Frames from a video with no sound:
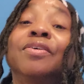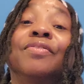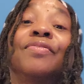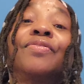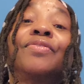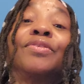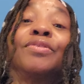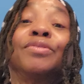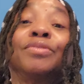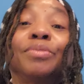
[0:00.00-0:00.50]

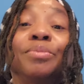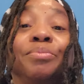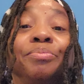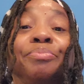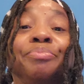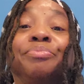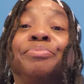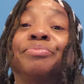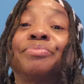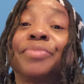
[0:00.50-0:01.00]
food
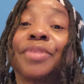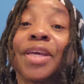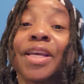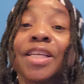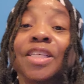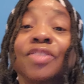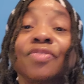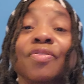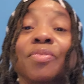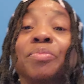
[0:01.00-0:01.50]

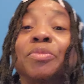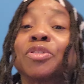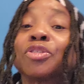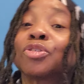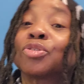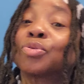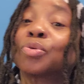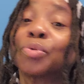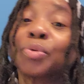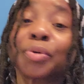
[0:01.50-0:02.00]
things from the
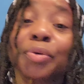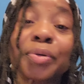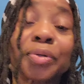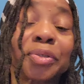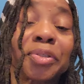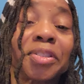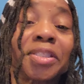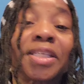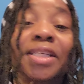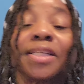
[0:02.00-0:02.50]

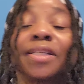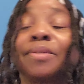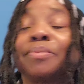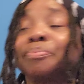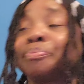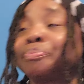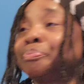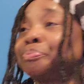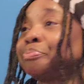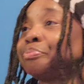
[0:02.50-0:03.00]
stores
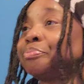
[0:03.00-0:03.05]
and